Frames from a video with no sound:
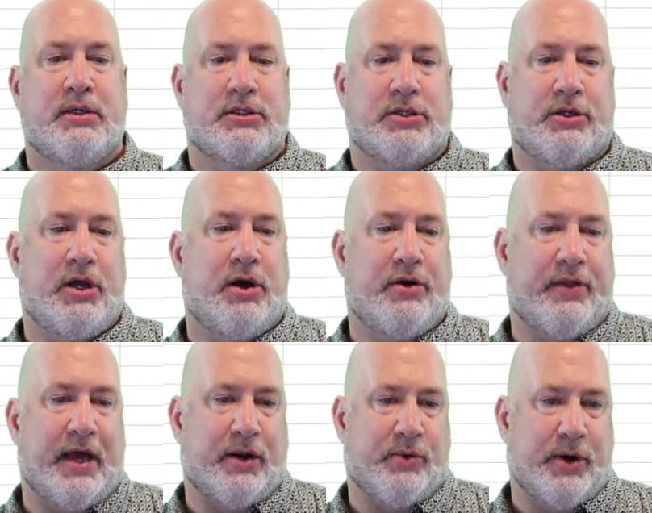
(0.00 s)
So no to
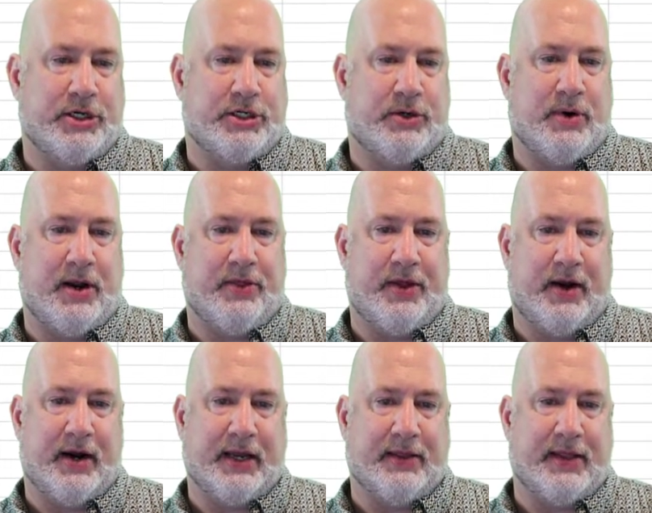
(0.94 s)
that question right
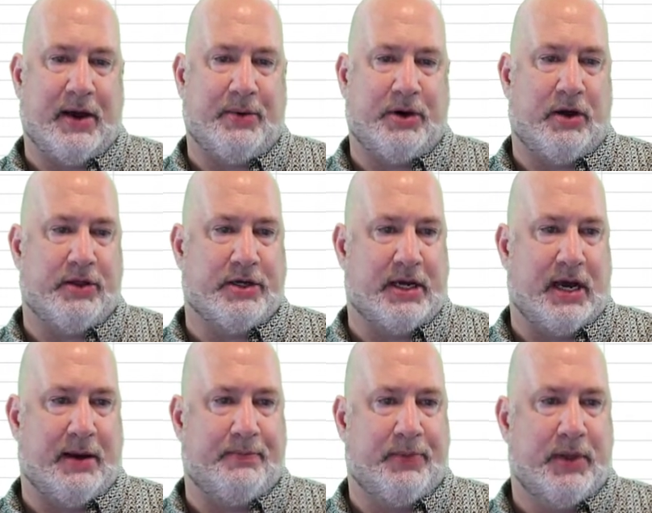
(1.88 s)
there. I get that one all the
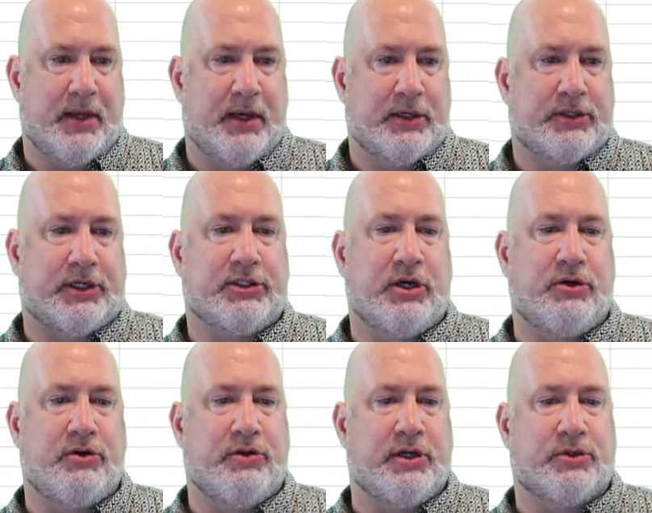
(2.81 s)
time. So let's go
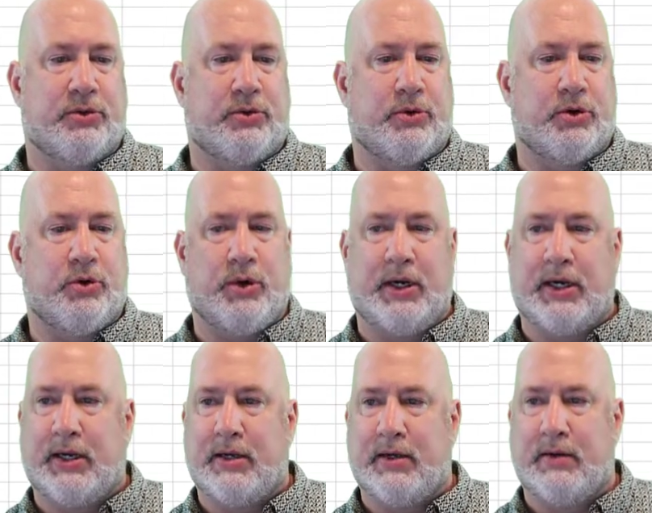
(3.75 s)
do this one real
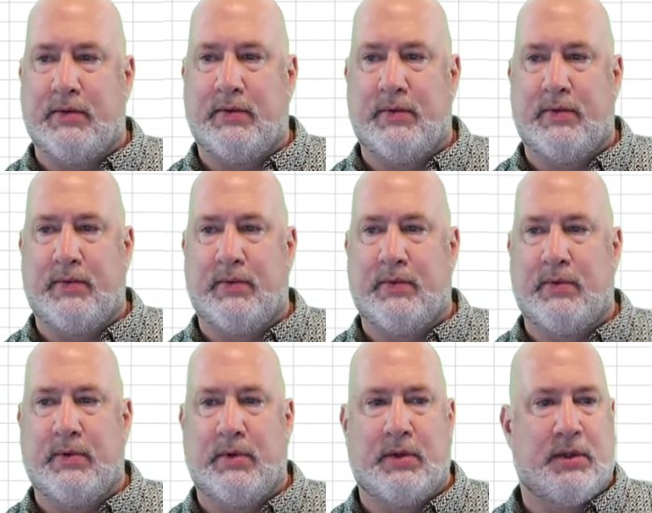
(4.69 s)
quick.
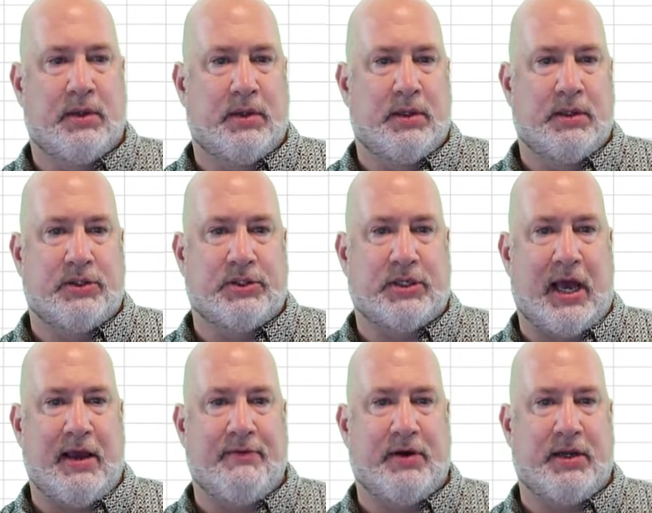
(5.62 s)

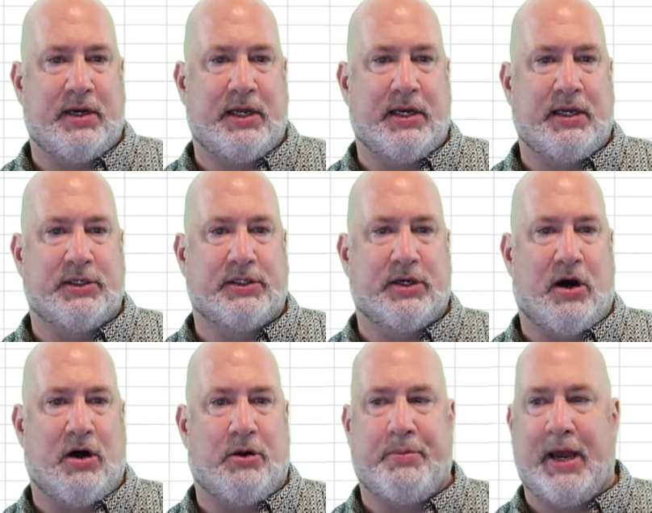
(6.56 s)
Save it. It is
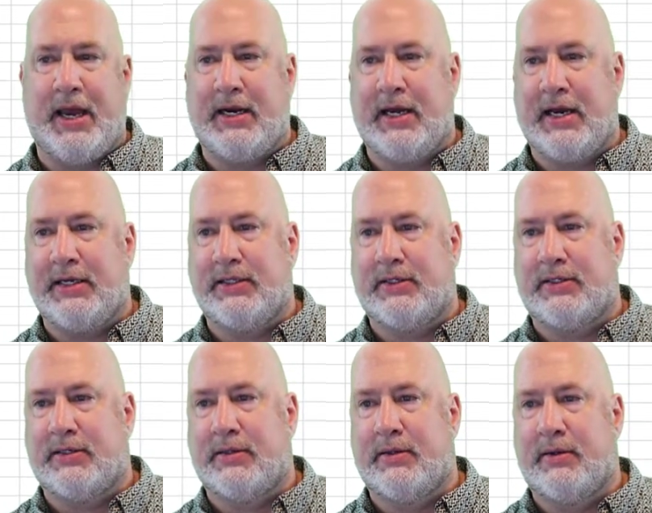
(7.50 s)
called pay
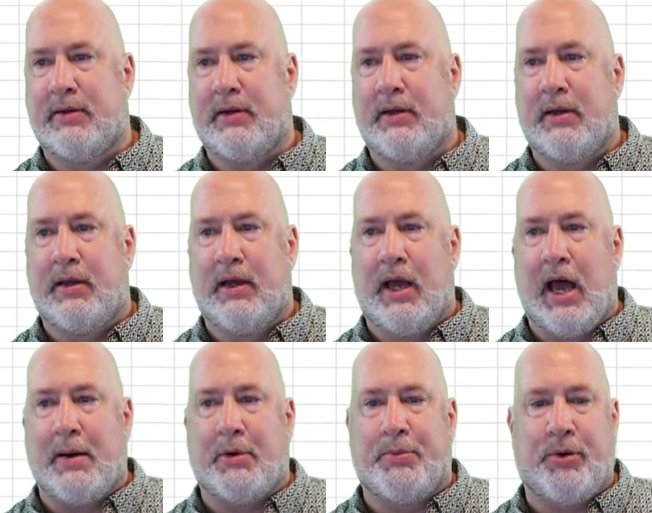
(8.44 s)
dates.
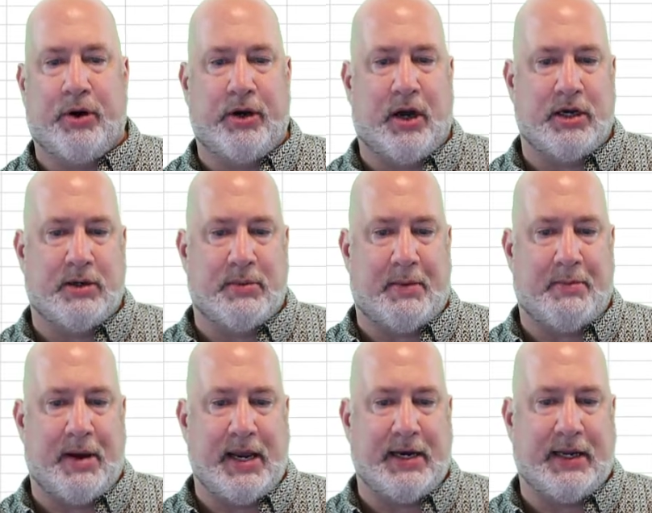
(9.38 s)
I'm gonna pull it onto my
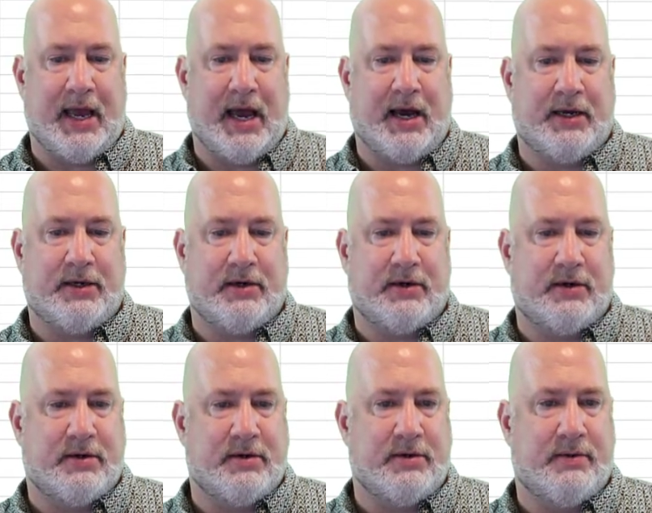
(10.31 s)
main
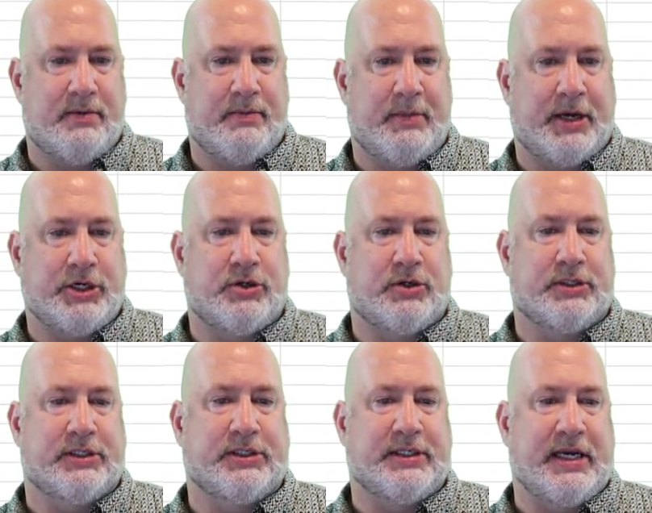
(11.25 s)
calendar. Make sure
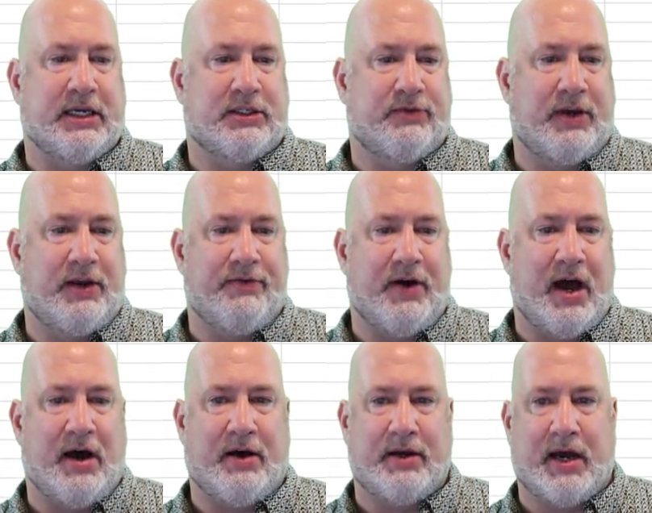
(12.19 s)
it's a CSV
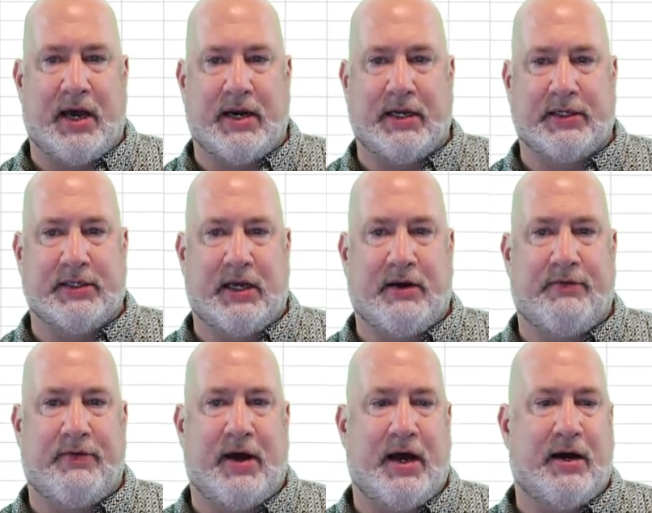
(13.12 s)
file and not an Excel
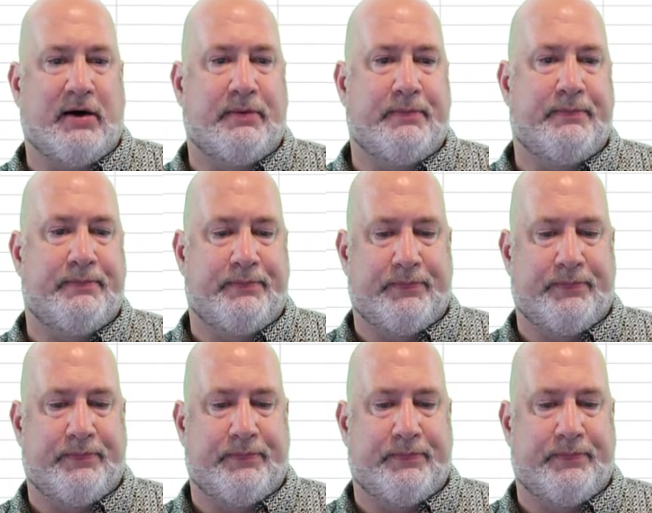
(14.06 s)
file.